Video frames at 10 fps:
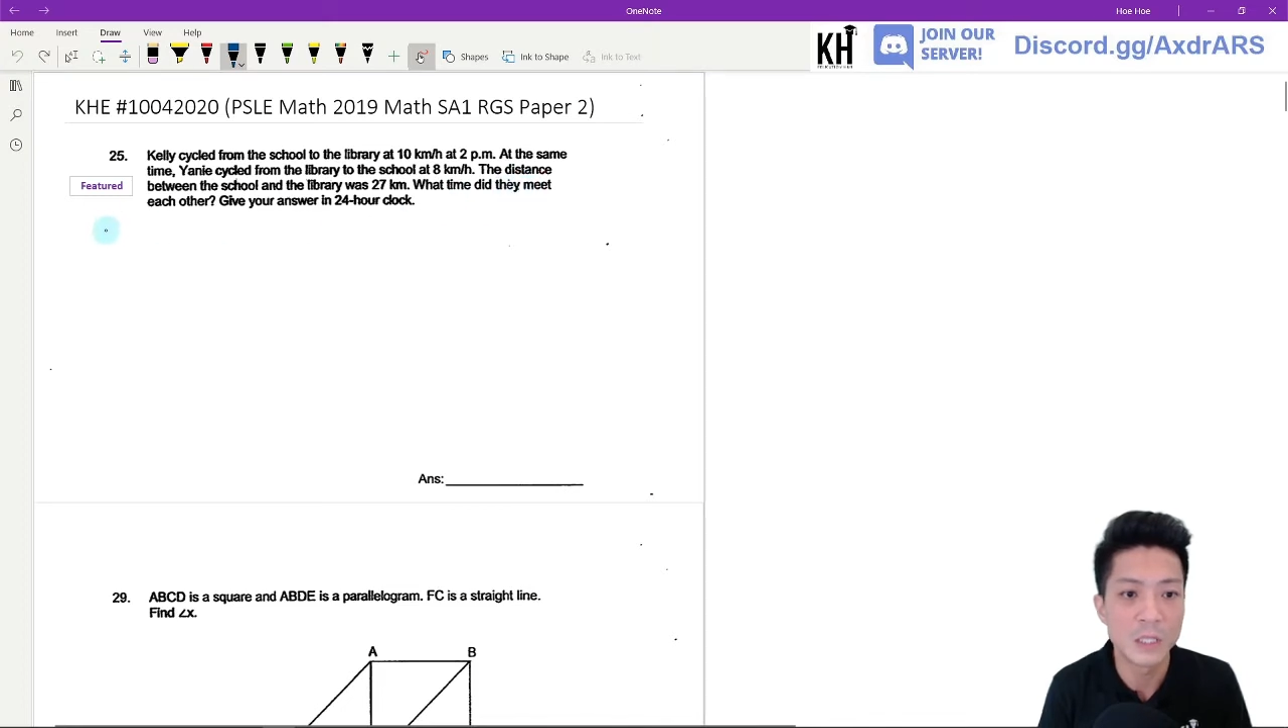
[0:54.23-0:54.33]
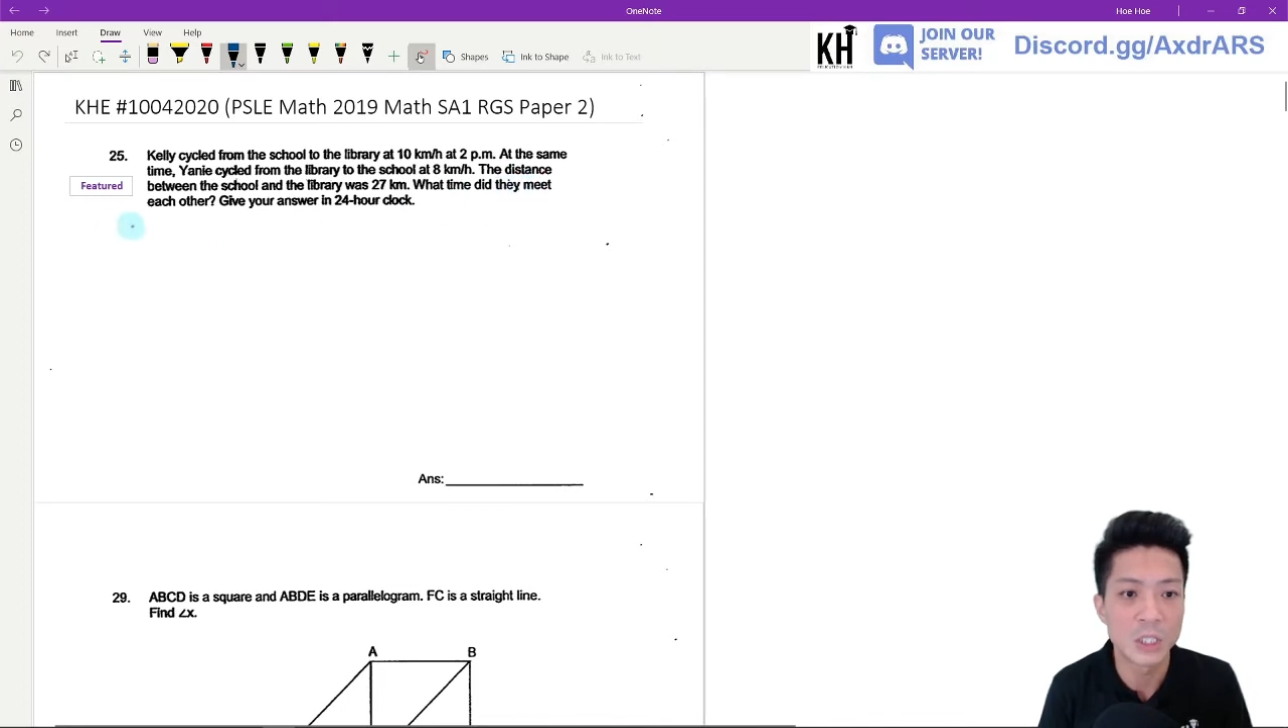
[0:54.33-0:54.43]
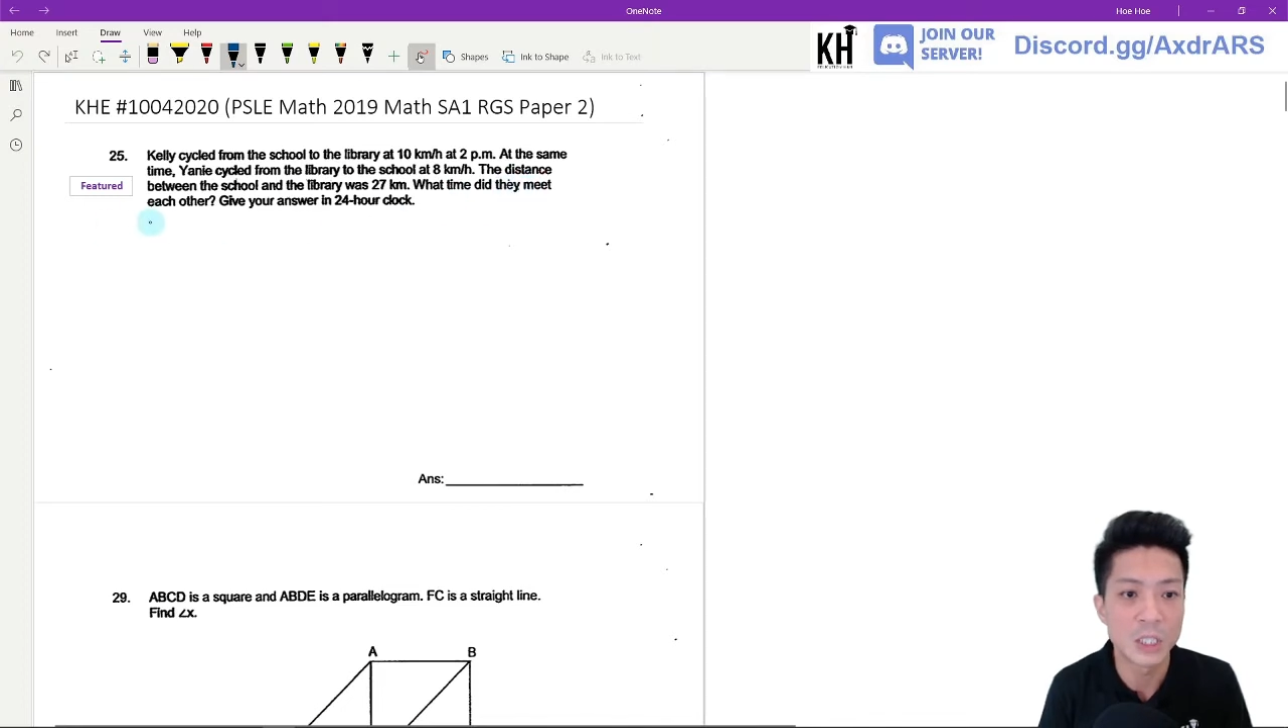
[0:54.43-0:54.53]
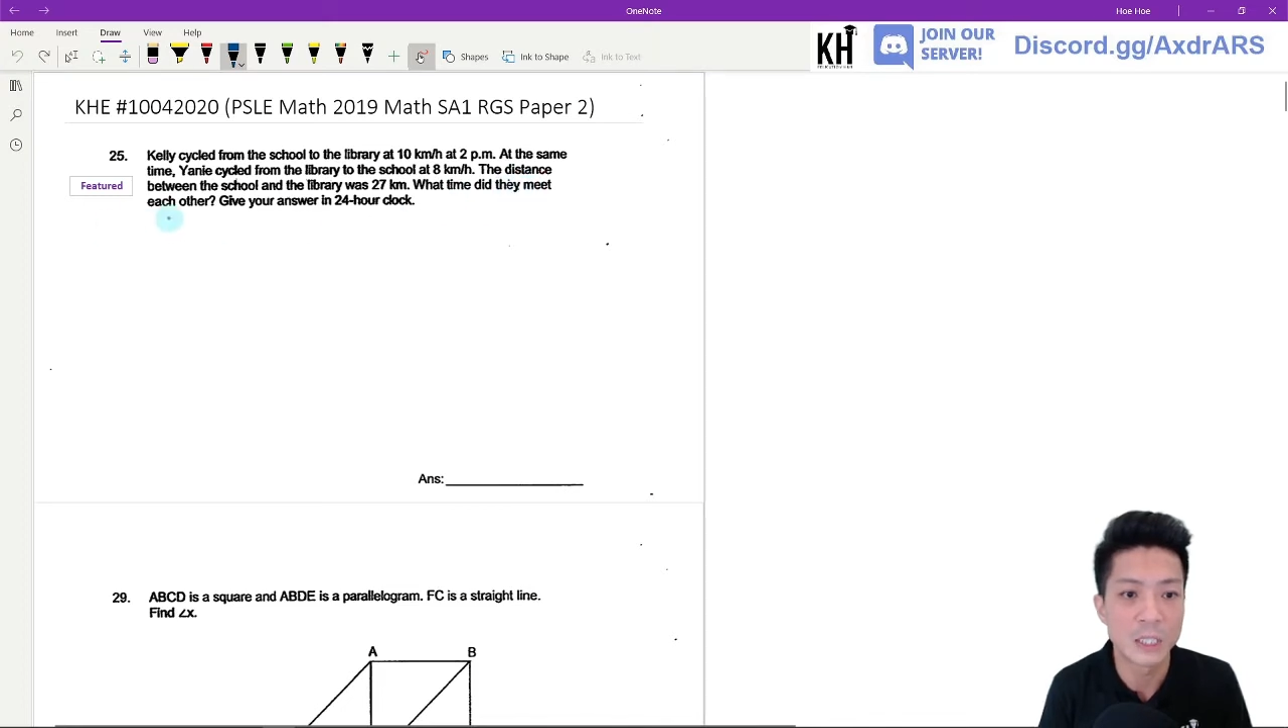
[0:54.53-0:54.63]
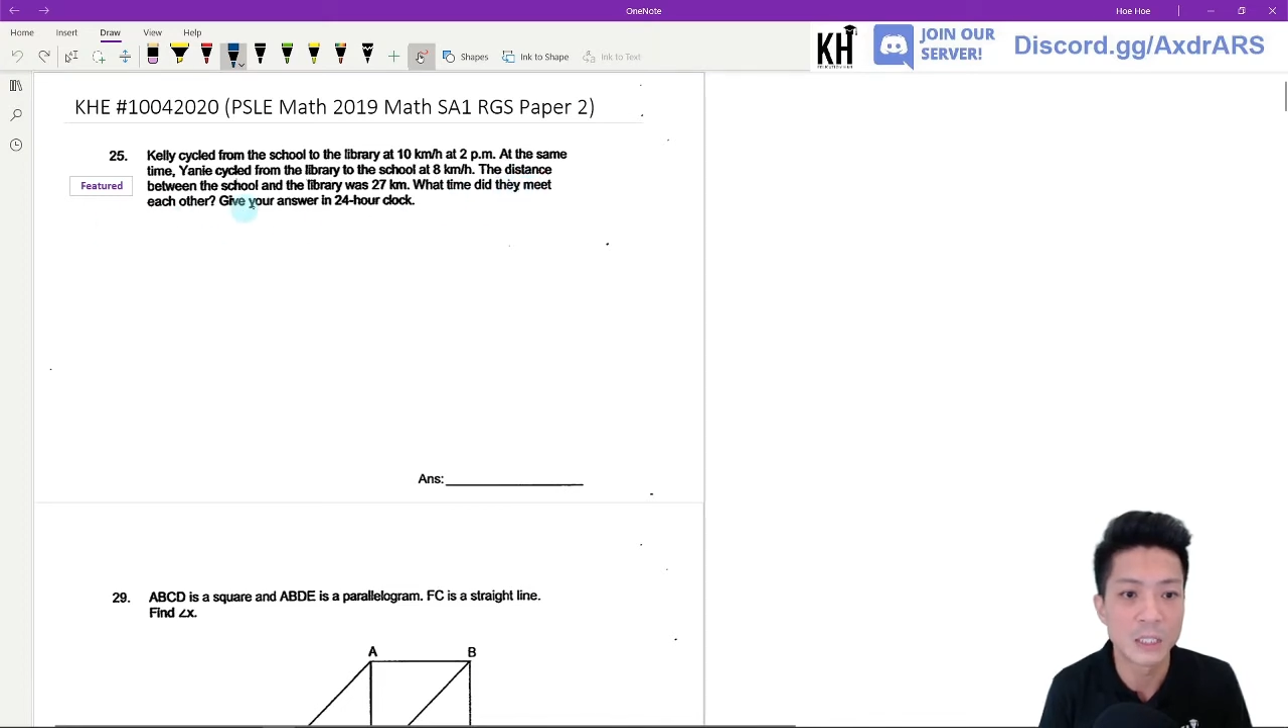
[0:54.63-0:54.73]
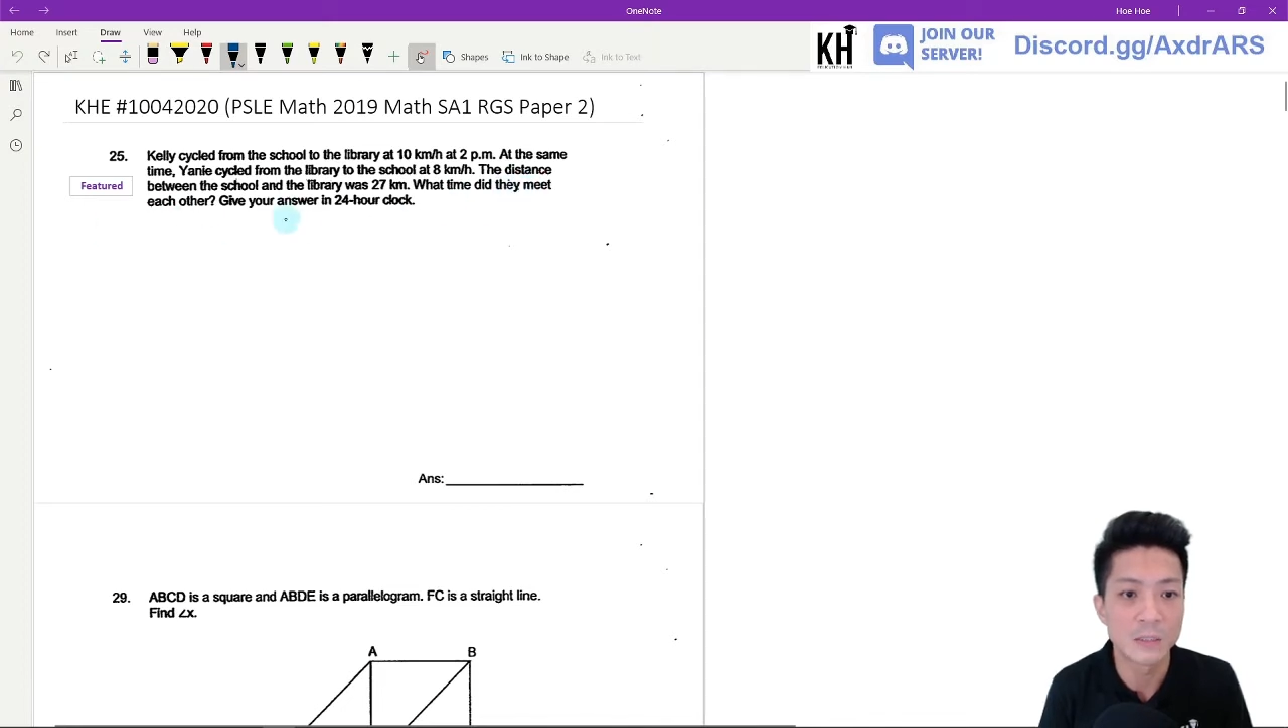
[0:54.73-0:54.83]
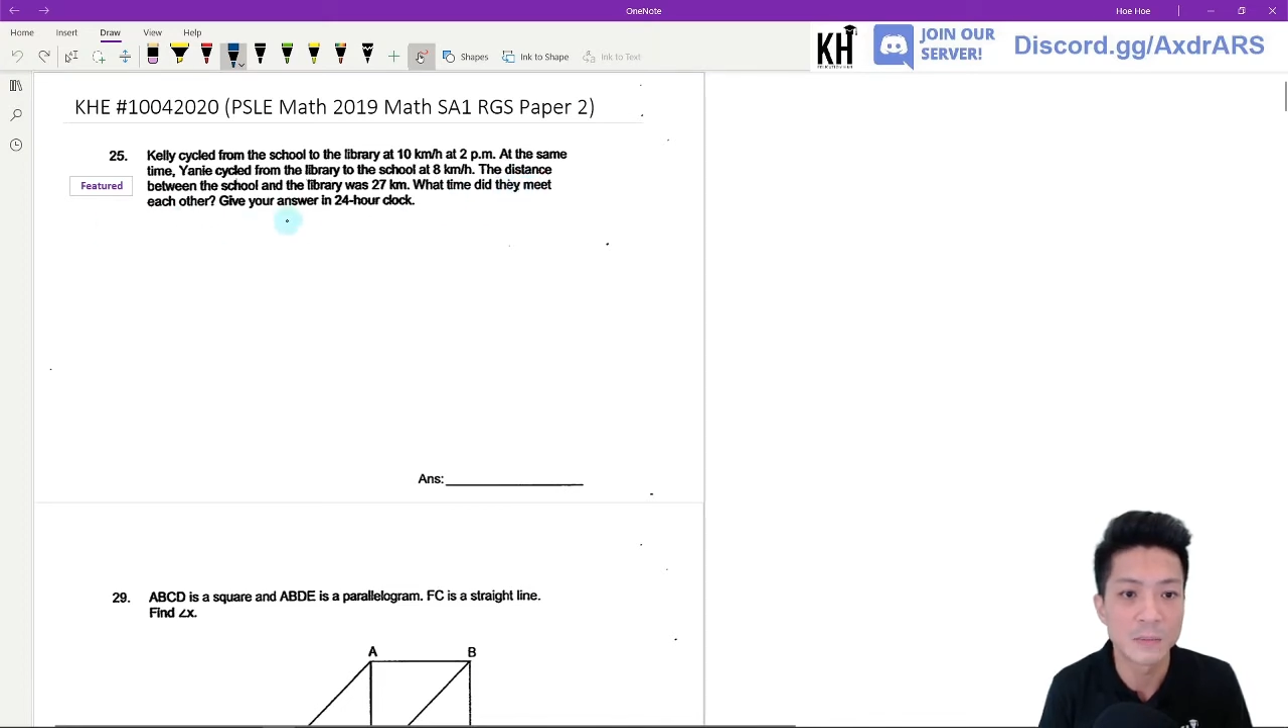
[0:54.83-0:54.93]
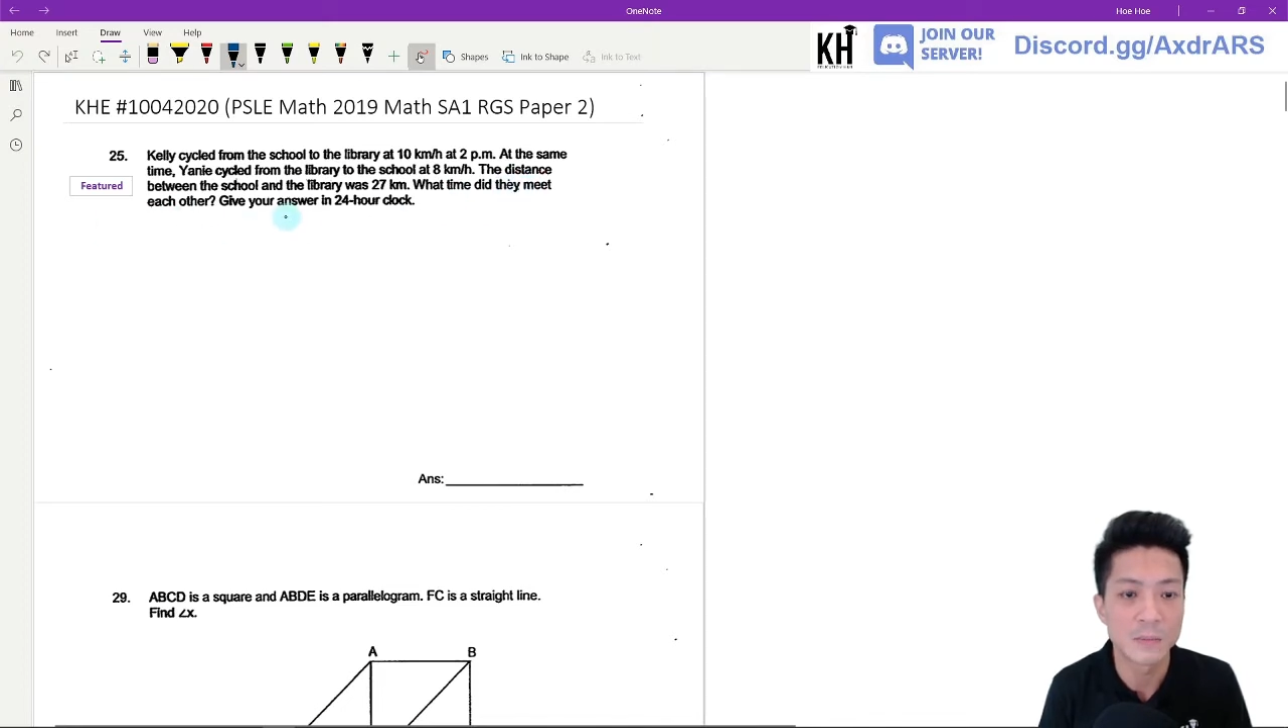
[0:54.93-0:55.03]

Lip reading: each other?